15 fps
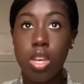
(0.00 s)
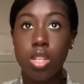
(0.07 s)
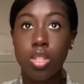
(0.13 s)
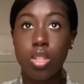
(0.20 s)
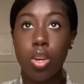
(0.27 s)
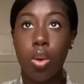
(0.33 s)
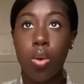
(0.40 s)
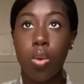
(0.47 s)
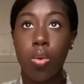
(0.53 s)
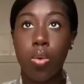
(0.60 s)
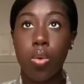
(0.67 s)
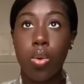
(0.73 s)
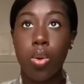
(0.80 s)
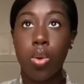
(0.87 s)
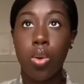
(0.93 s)
So
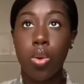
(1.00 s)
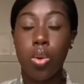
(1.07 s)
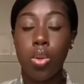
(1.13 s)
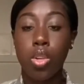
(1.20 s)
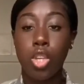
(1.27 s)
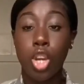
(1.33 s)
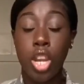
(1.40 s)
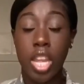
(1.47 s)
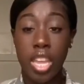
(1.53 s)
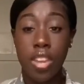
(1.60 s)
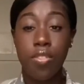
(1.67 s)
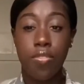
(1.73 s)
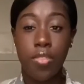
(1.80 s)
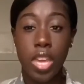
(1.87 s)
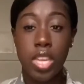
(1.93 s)
you're
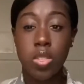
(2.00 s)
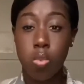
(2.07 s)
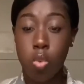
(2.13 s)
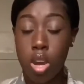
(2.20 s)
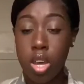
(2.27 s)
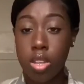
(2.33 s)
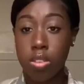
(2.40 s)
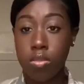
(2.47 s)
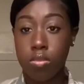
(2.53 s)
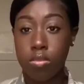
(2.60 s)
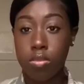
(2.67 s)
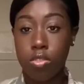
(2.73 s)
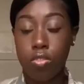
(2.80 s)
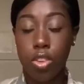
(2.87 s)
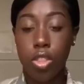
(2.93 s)
in phase one
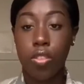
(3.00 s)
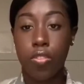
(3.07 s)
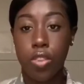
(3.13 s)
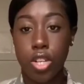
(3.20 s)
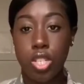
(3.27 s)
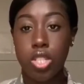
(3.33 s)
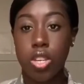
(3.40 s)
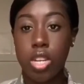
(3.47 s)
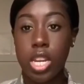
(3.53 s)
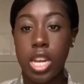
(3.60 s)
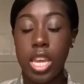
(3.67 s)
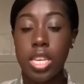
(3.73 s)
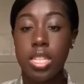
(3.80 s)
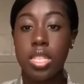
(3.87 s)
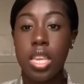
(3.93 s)
for the first 30
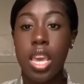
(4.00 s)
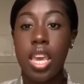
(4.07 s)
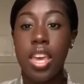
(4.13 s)
days.